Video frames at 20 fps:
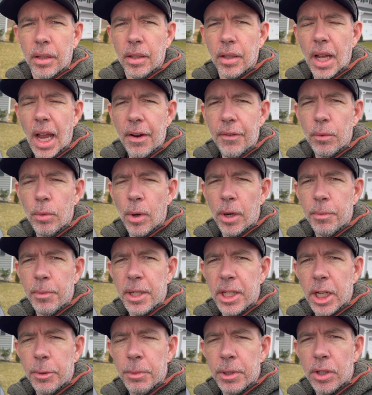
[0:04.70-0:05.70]
Hey everyone,
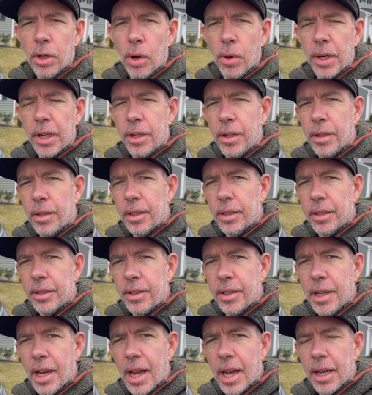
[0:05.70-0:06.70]
BJ here.
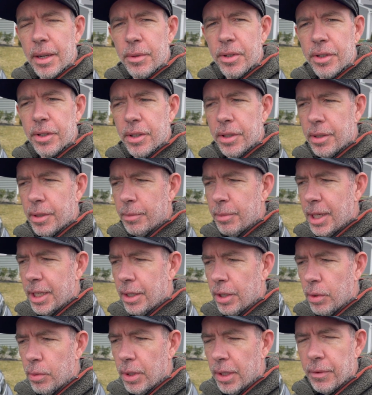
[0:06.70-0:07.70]
Today I'm just going to make
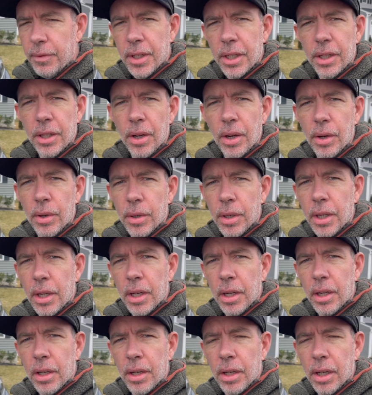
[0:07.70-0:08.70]
a quick video
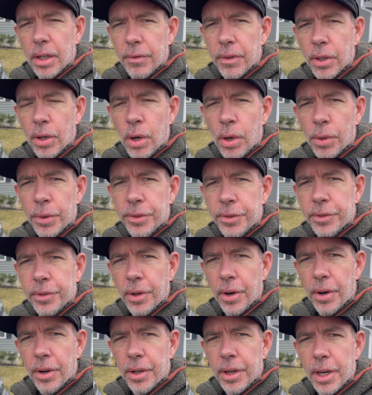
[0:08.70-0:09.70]
of a cold
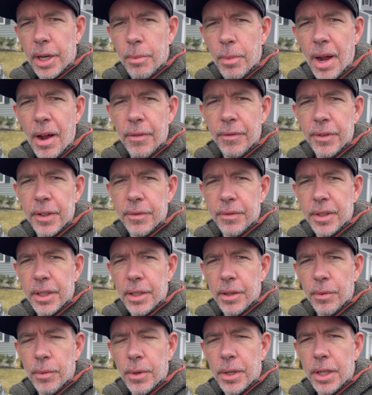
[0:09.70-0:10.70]
start at about
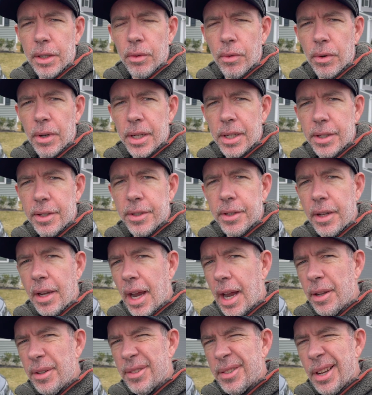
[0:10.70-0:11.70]
53 degrees
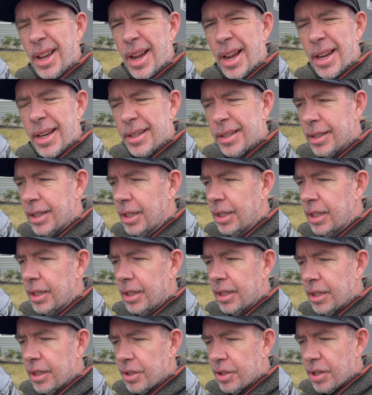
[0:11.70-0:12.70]
outside.
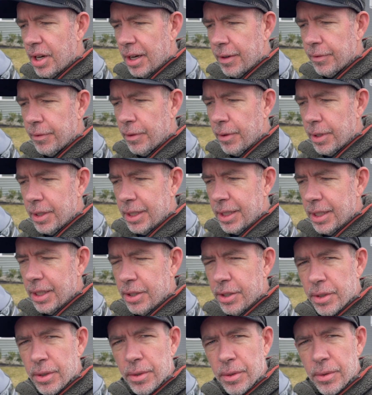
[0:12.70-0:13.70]
Check for any
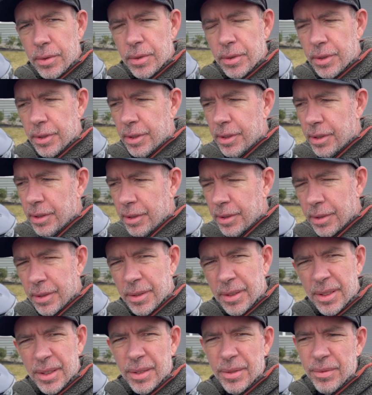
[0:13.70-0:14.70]
issues
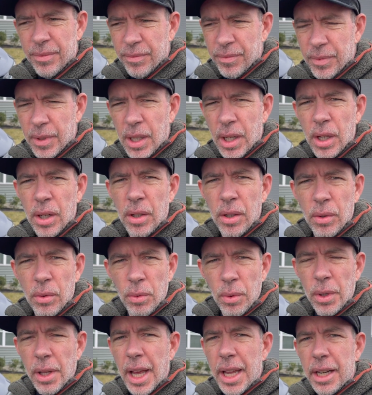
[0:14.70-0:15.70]

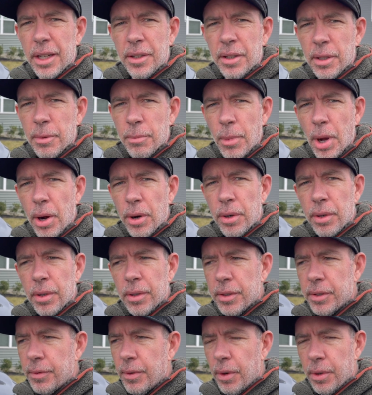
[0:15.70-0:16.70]
related to the motor
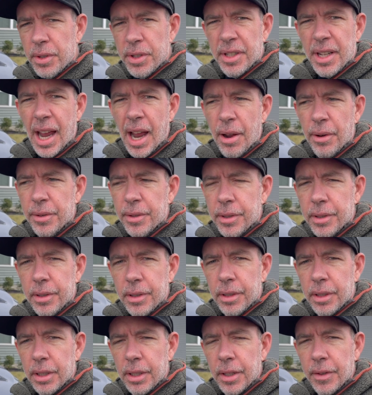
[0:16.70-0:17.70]
as far as sound.
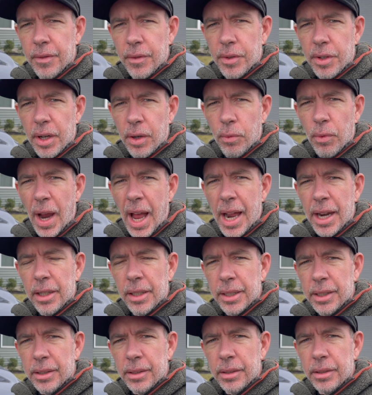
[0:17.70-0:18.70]
If there's any
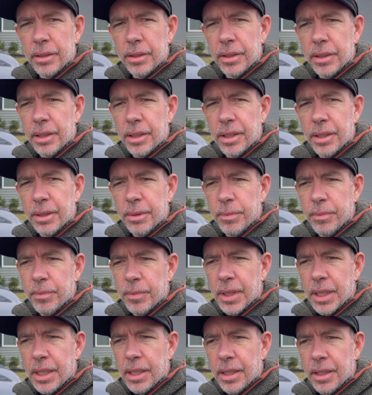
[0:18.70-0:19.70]
rattling
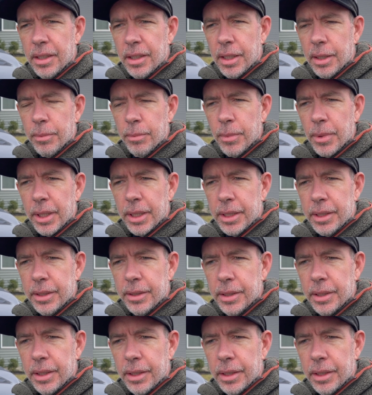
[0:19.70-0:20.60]
that might